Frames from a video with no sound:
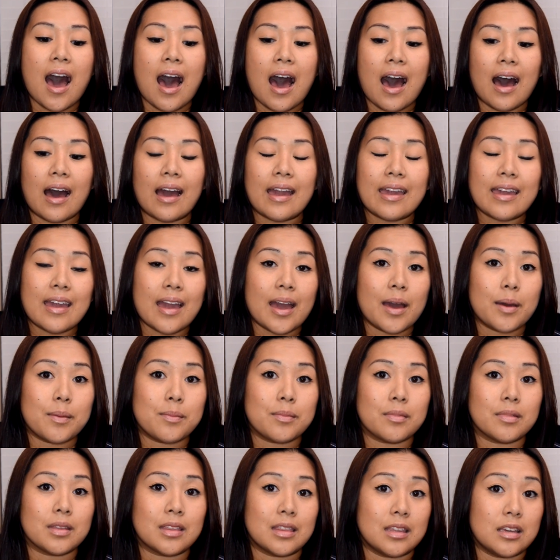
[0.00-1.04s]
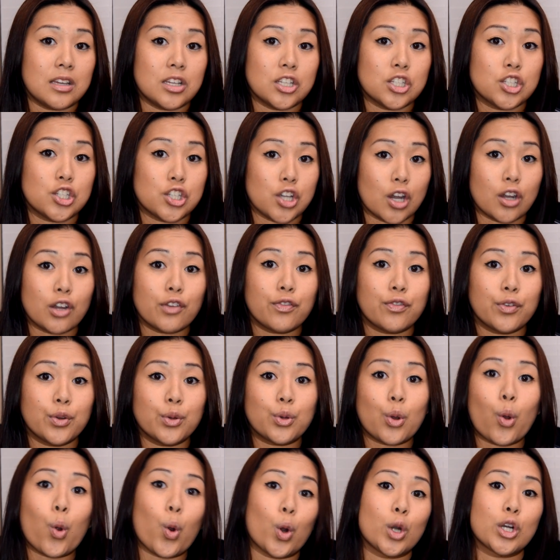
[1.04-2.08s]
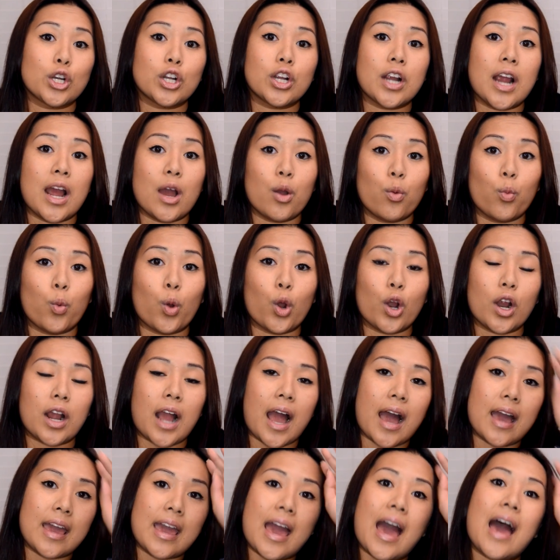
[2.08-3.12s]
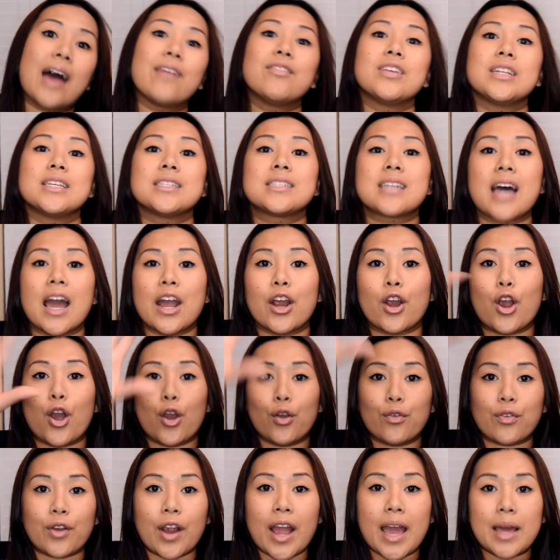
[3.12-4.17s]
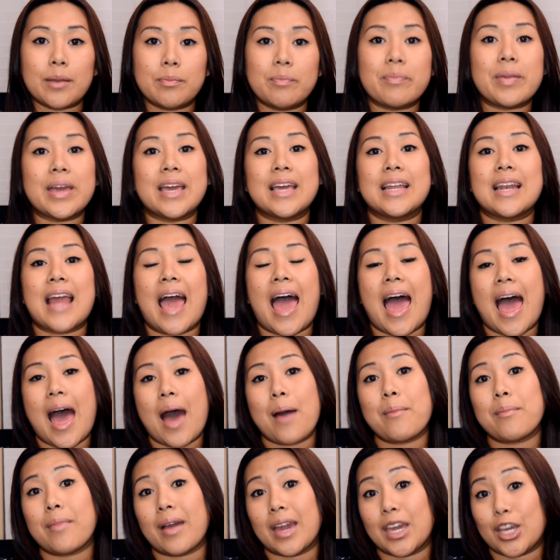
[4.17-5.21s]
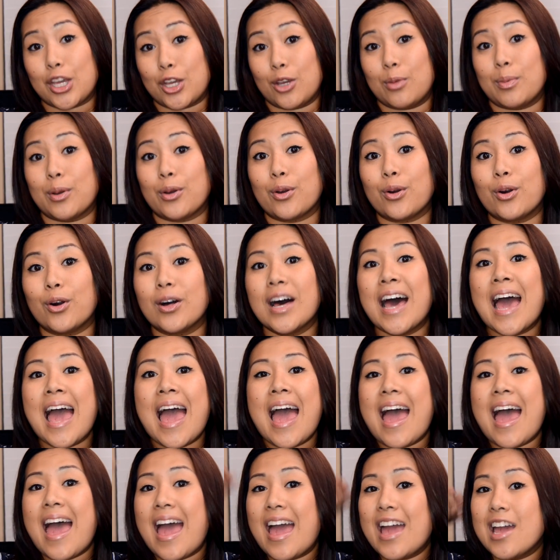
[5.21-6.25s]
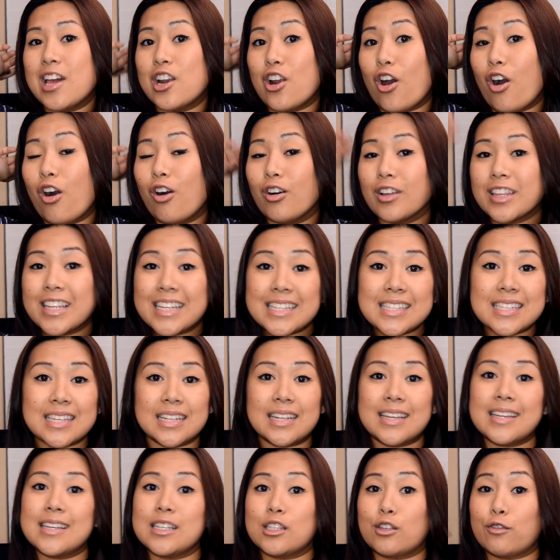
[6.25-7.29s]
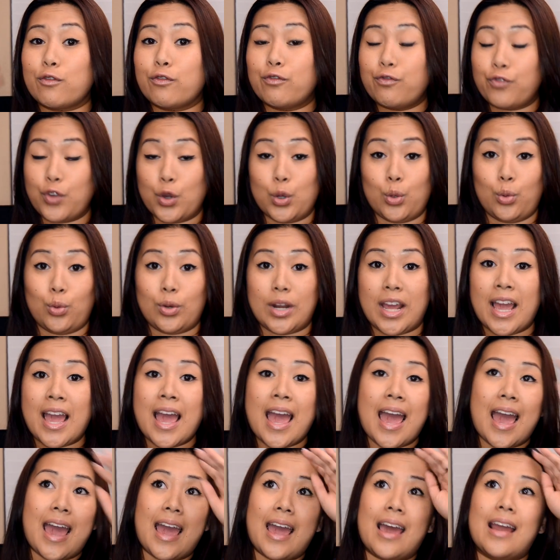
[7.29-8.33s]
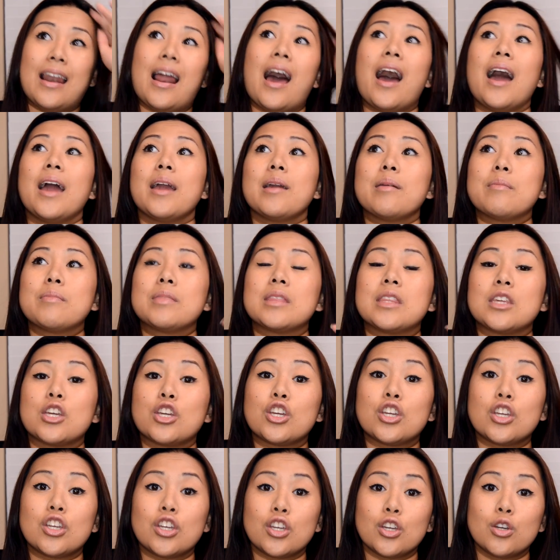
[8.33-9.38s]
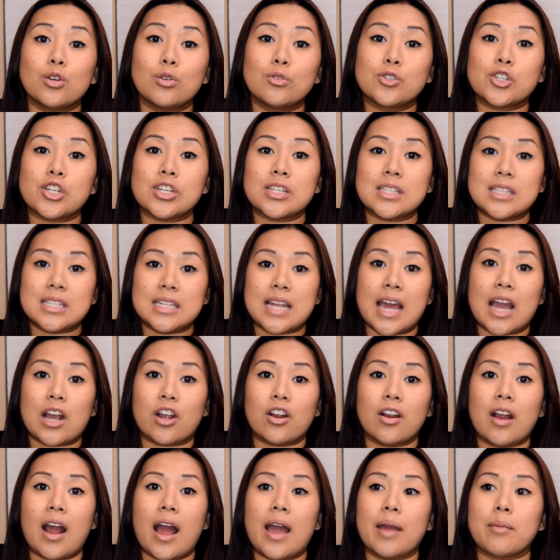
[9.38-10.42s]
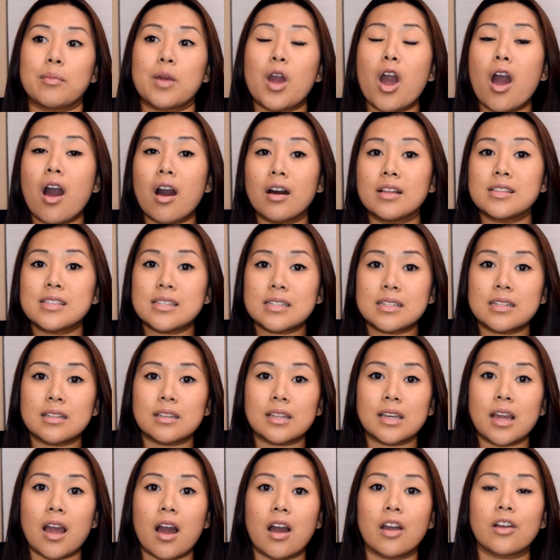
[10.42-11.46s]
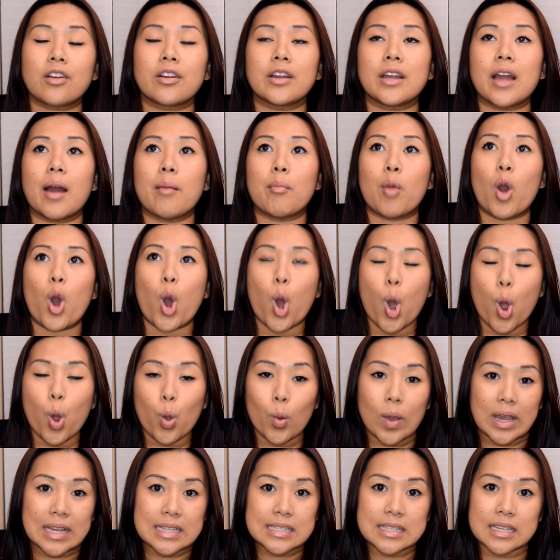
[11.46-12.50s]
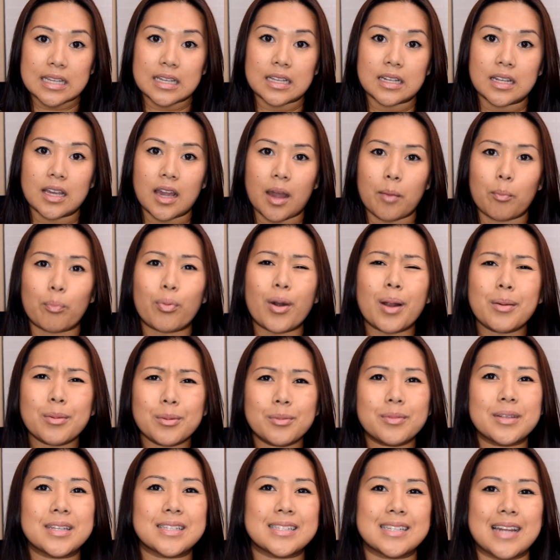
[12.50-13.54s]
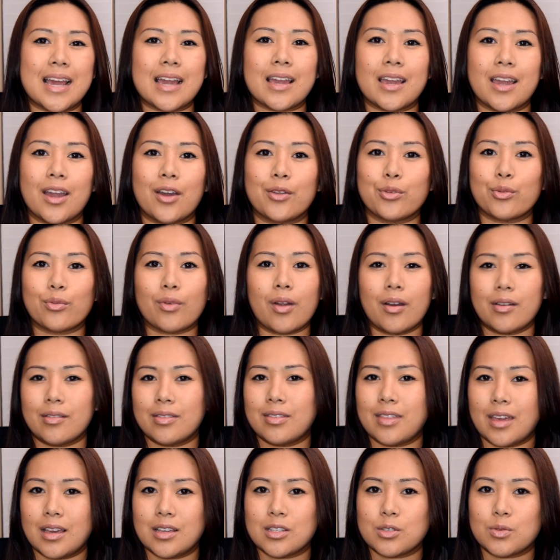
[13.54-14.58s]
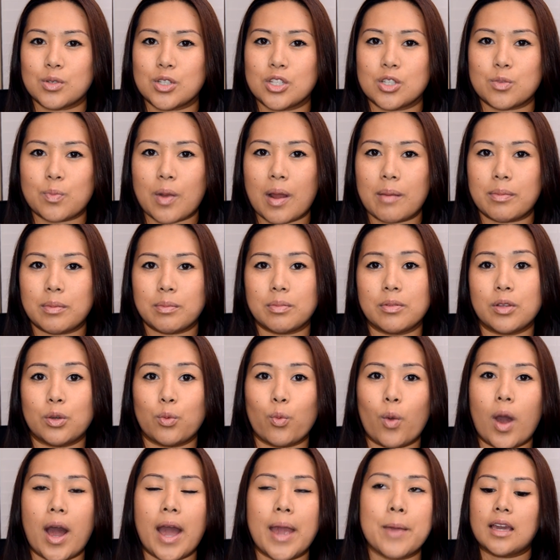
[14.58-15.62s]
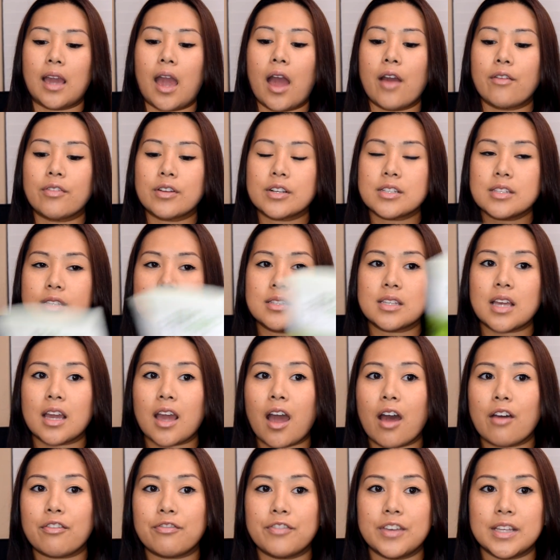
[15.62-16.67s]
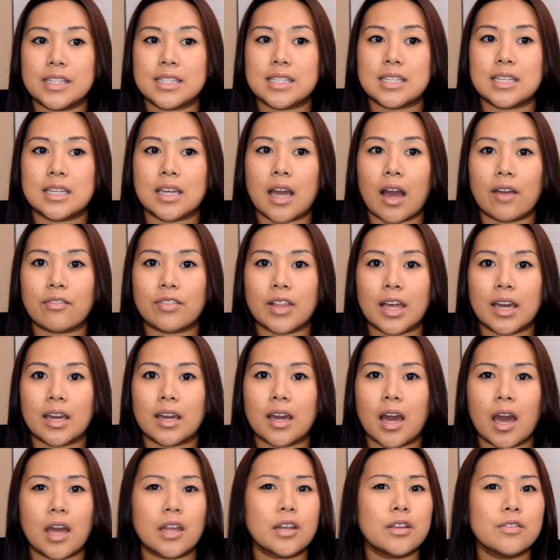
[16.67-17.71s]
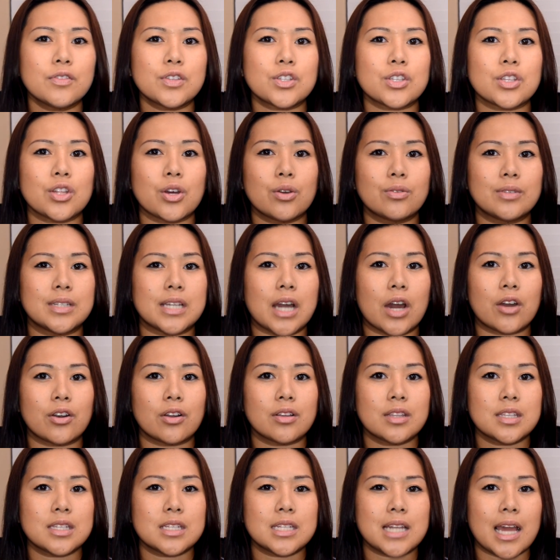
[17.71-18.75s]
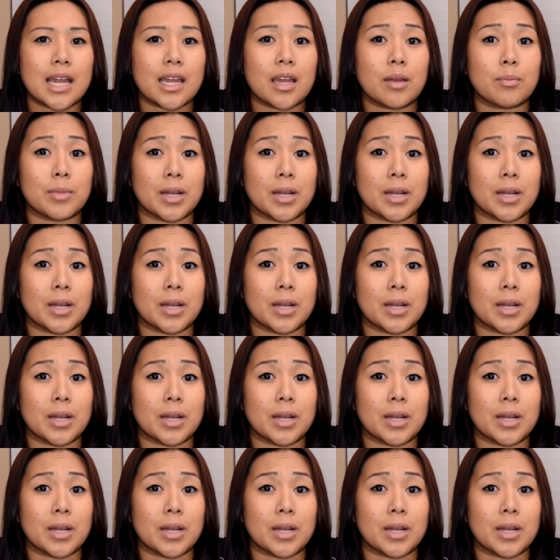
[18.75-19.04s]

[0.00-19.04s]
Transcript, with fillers: I am the junk food hoarder at work. I have an entire overhead bin at my cubicle, and all that's in it is food. And I am the huge snacker. I'm constantly hungry. I'm always eating. I'm probably snacking on the wrong things, which is probably why. Ever since I got Fit Tea, I've like kind of slowed down on the snacking.